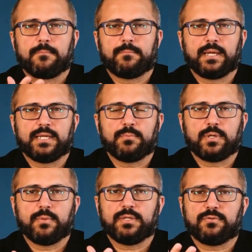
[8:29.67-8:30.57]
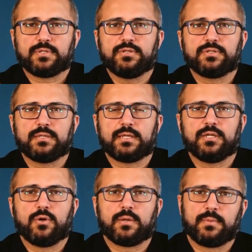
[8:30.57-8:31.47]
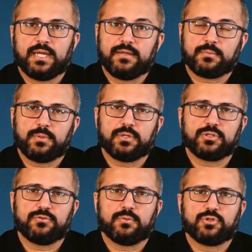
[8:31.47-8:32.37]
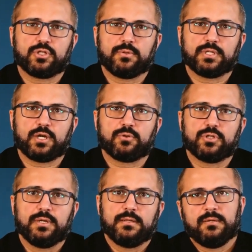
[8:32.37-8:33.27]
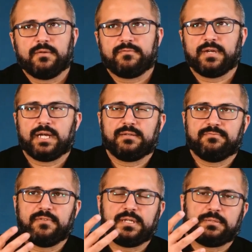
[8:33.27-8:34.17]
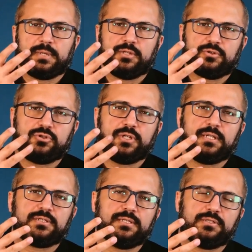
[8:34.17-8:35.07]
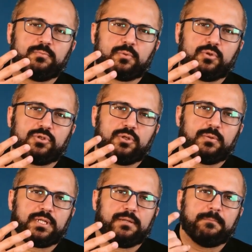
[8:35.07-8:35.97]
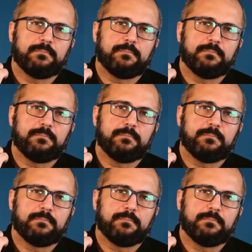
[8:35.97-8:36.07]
Many prominent figures in the economy have emerged from German culture. There are 5 fundamental strengths that support Germany.